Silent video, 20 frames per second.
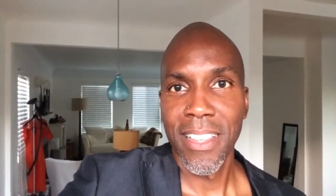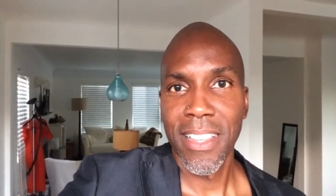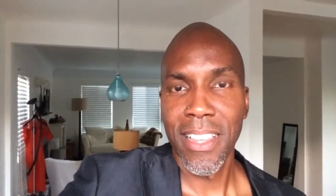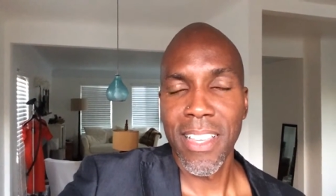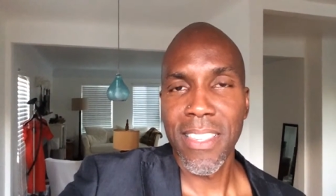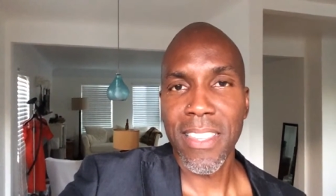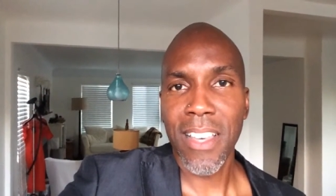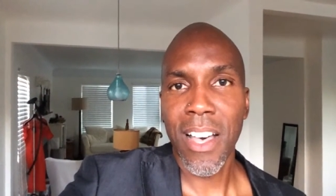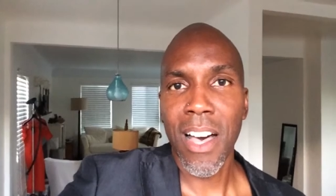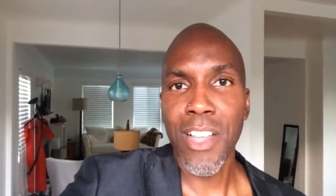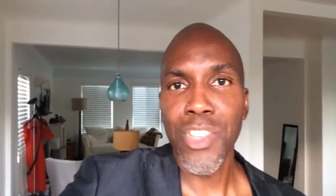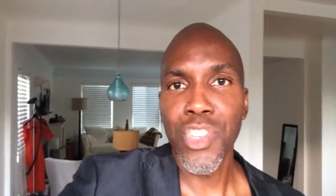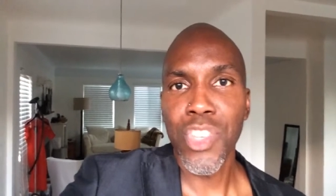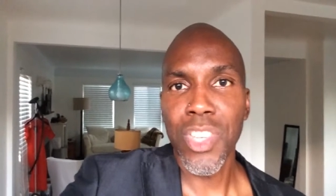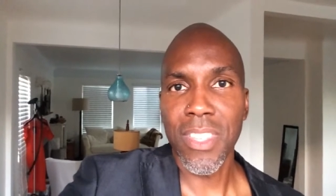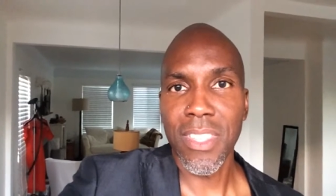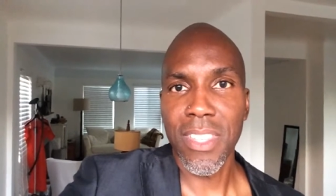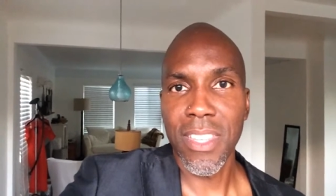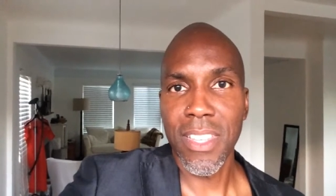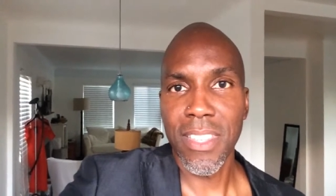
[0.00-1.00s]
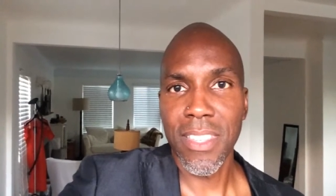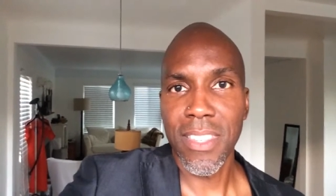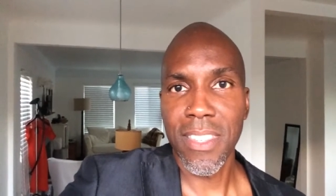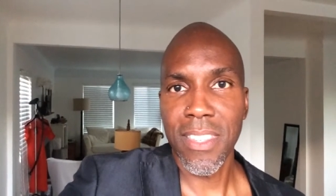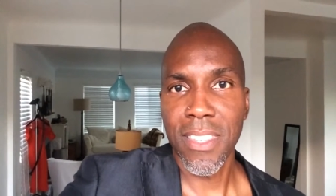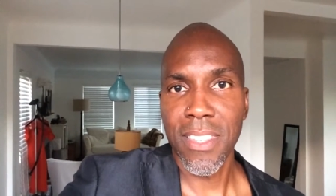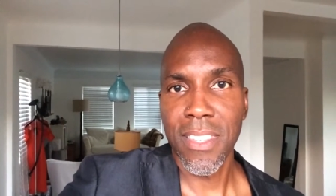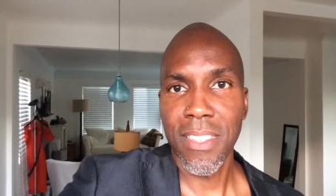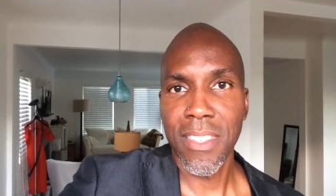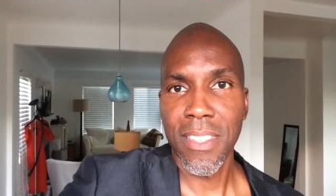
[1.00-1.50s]
is
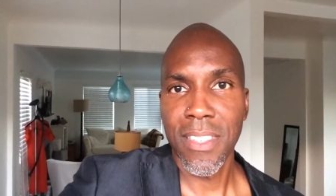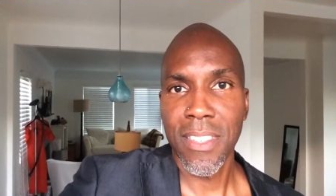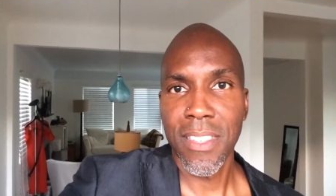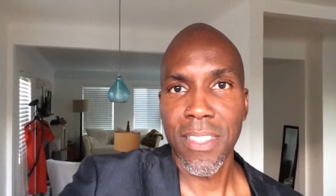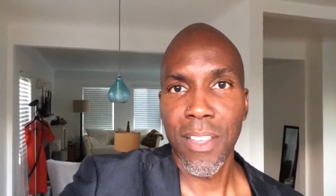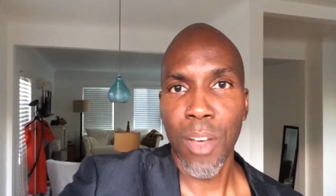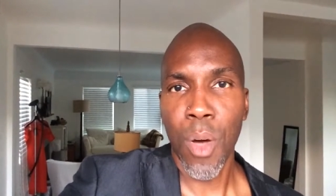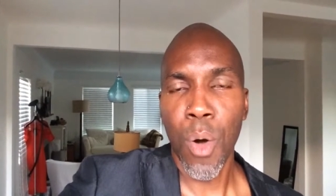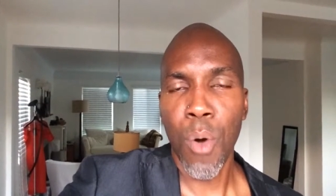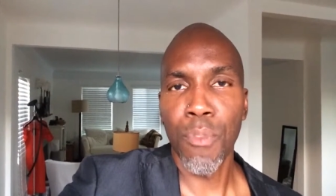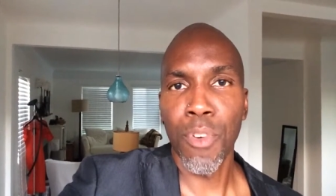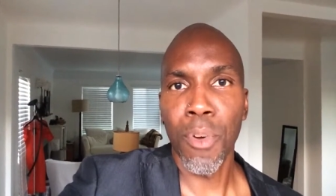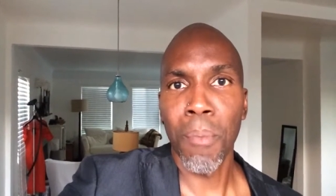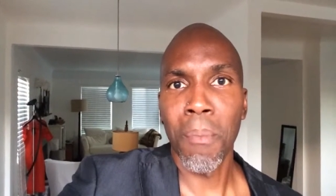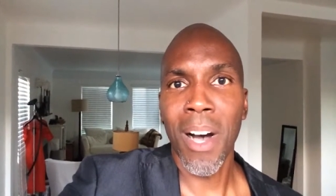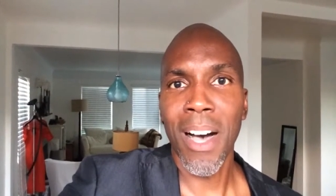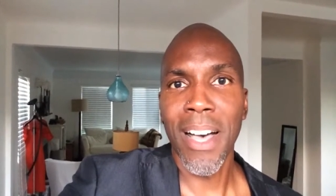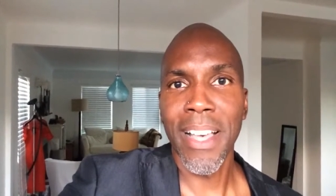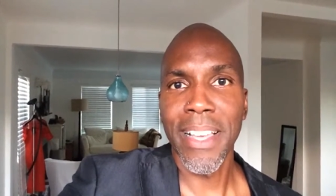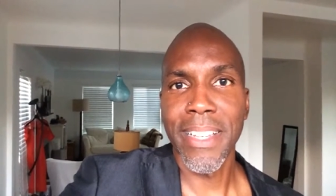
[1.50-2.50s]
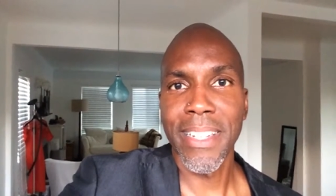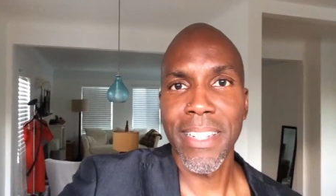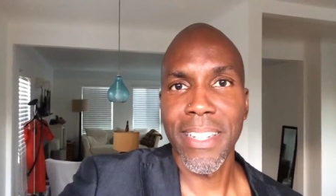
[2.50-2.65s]
consciousness over mind.